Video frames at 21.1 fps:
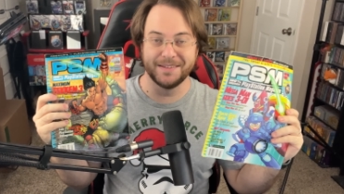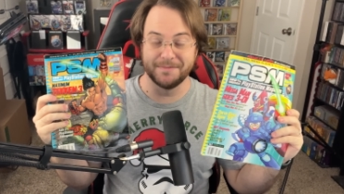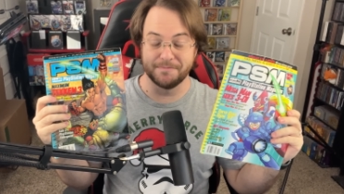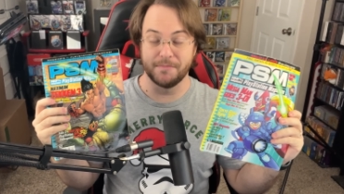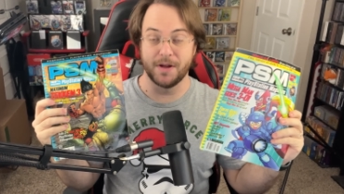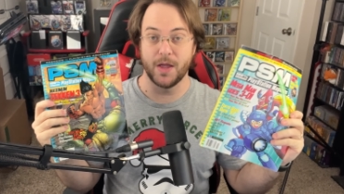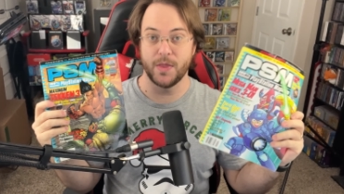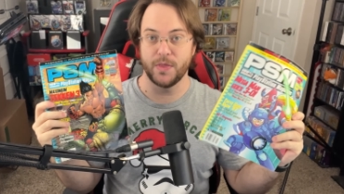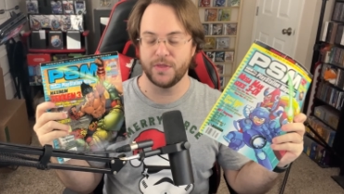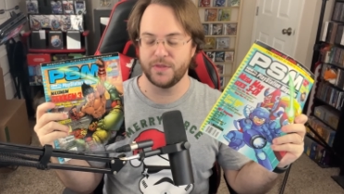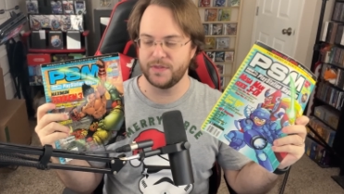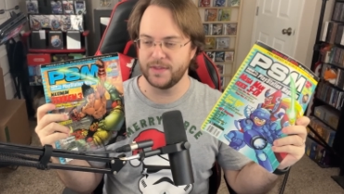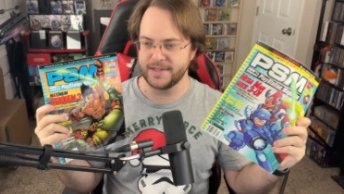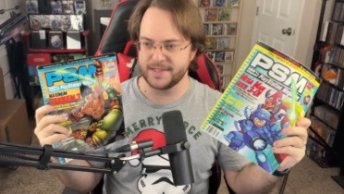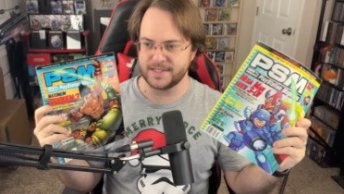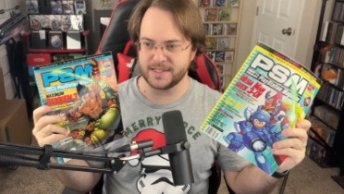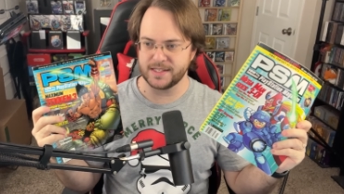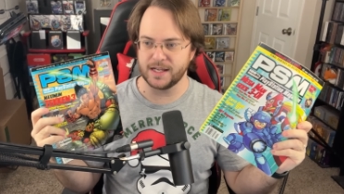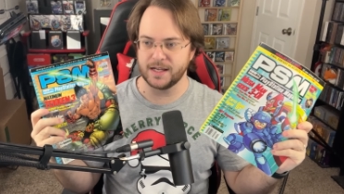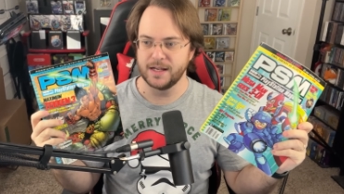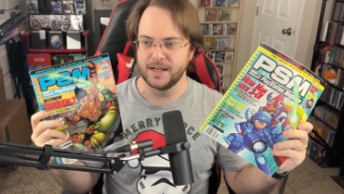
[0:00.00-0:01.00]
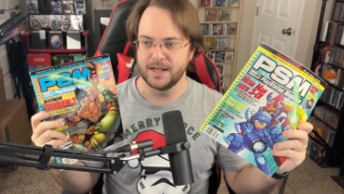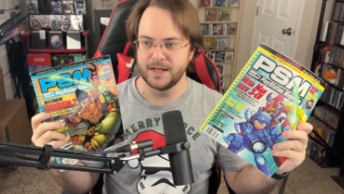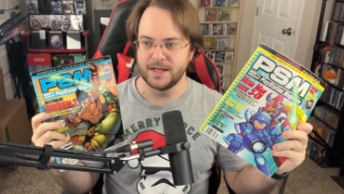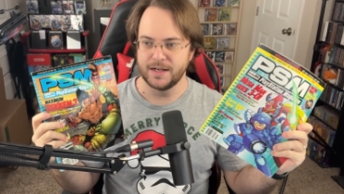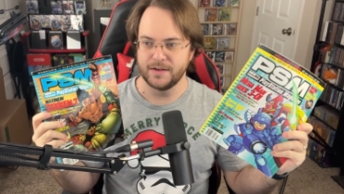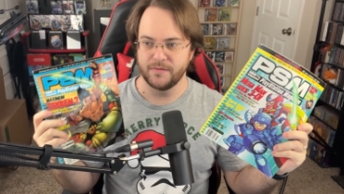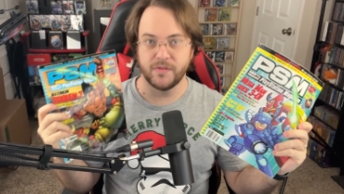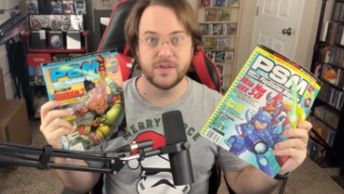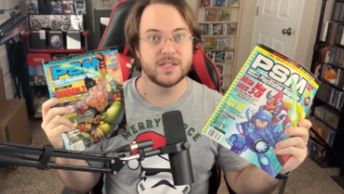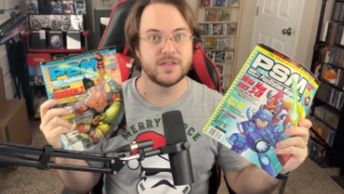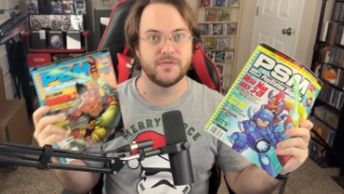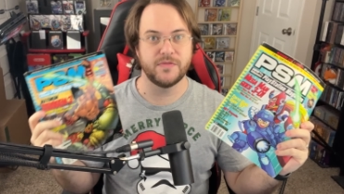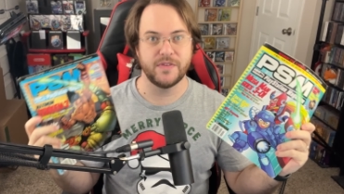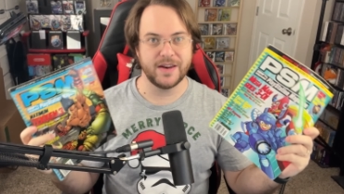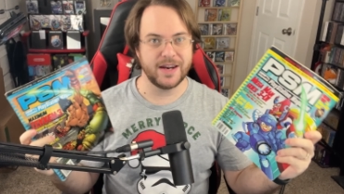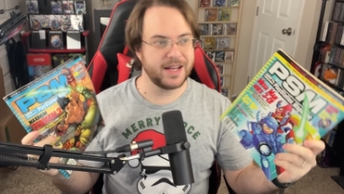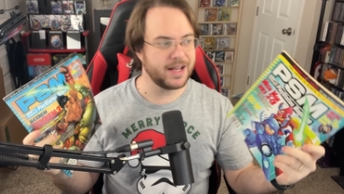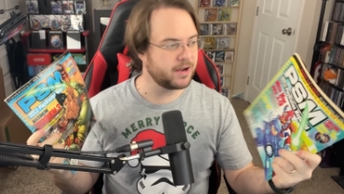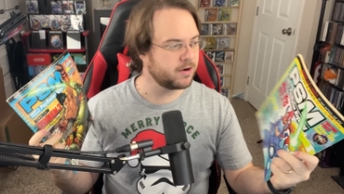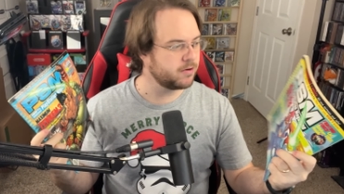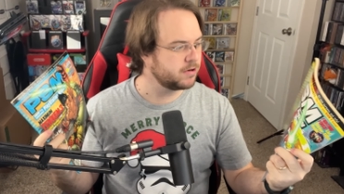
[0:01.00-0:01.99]
month, this
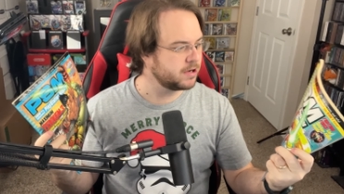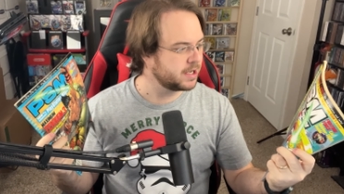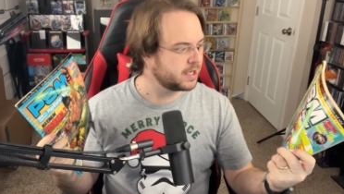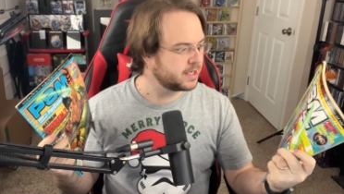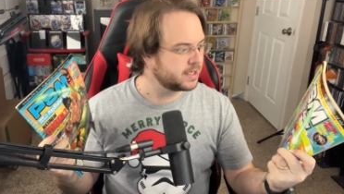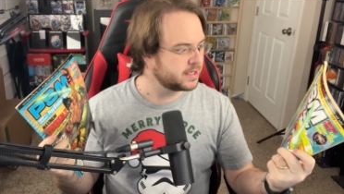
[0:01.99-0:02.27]
video.